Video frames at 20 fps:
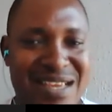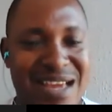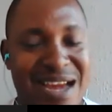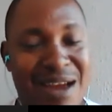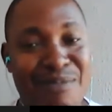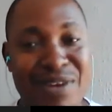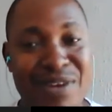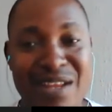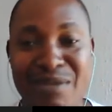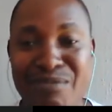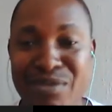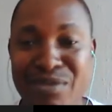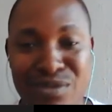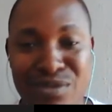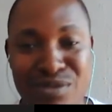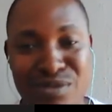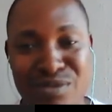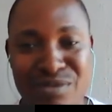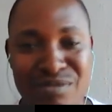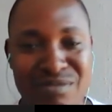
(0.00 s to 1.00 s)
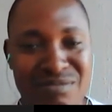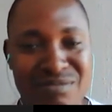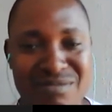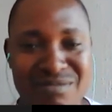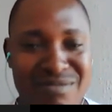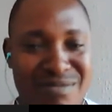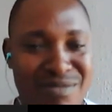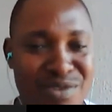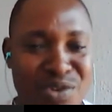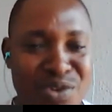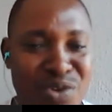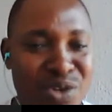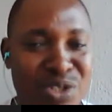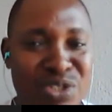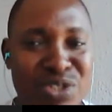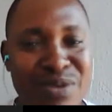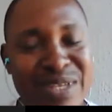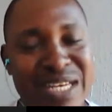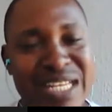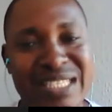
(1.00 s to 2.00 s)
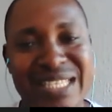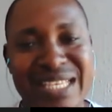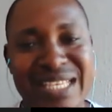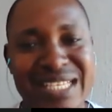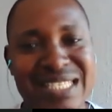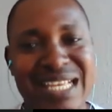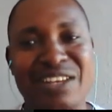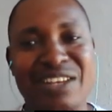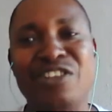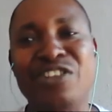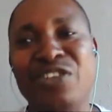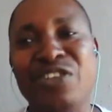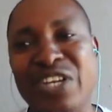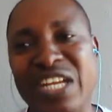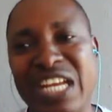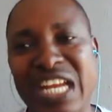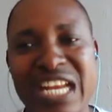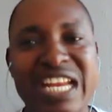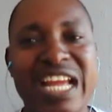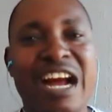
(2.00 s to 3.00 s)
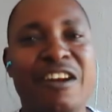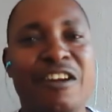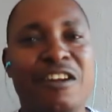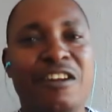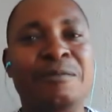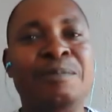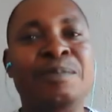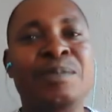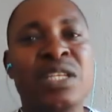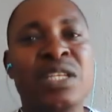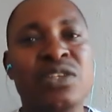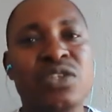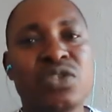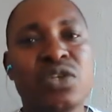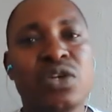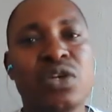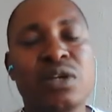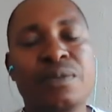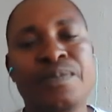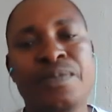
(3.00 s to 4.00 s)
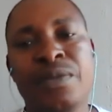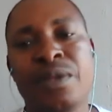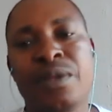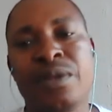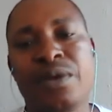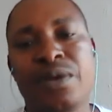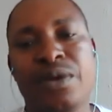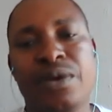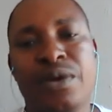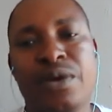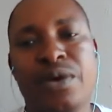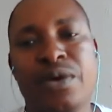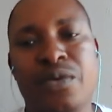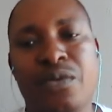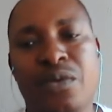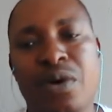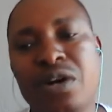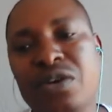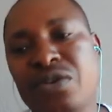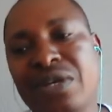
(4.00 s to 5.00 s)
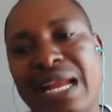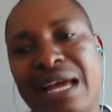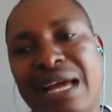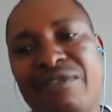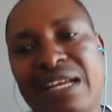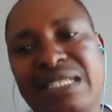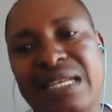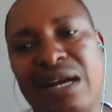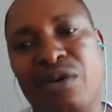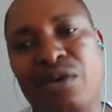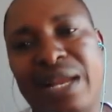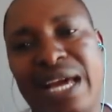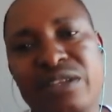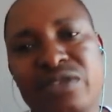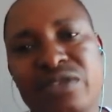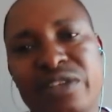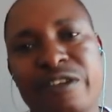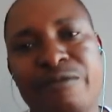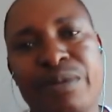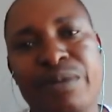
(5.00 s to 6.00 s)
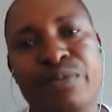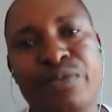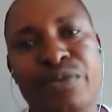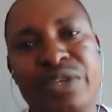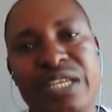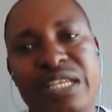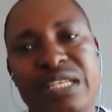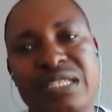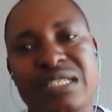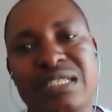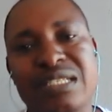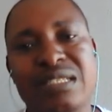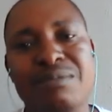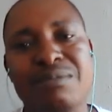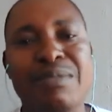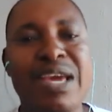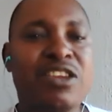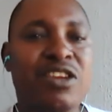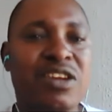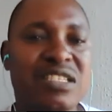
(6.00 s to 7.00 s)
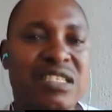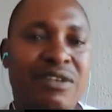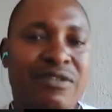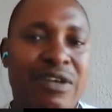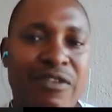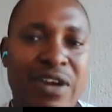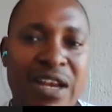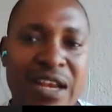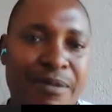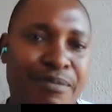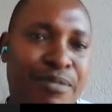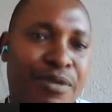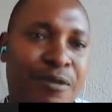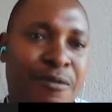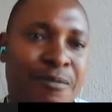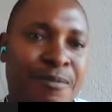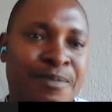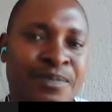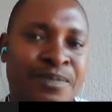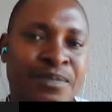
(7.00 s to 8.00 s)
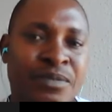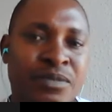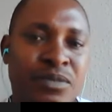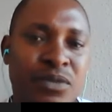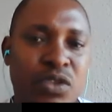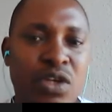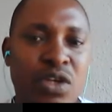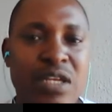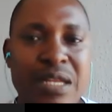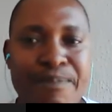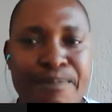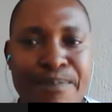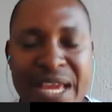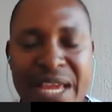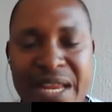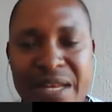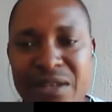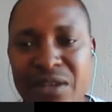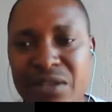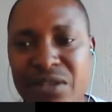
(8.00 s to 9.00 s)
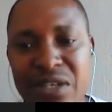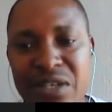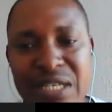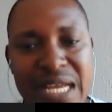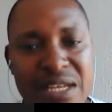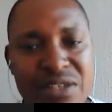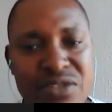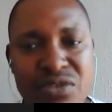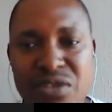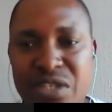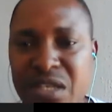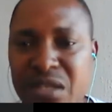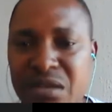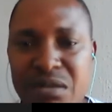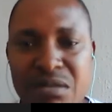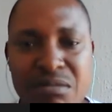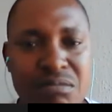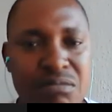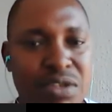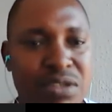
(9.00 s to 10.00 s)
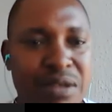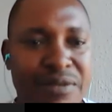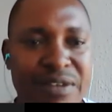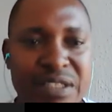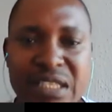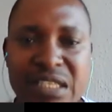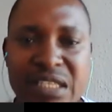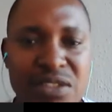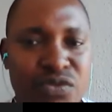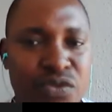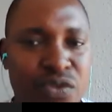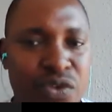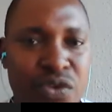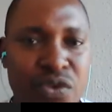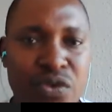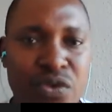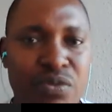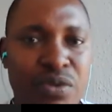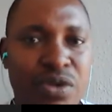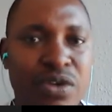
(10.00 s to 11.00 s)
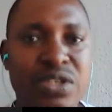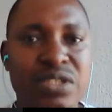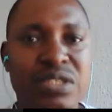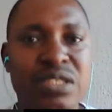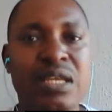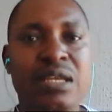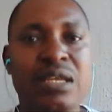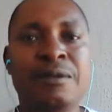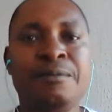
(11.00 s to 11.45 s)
I've been able to know so many things I don't know earlier on. So one good advice I would like to give people is make yourself available. Don't depend on others doing most of the things for you, because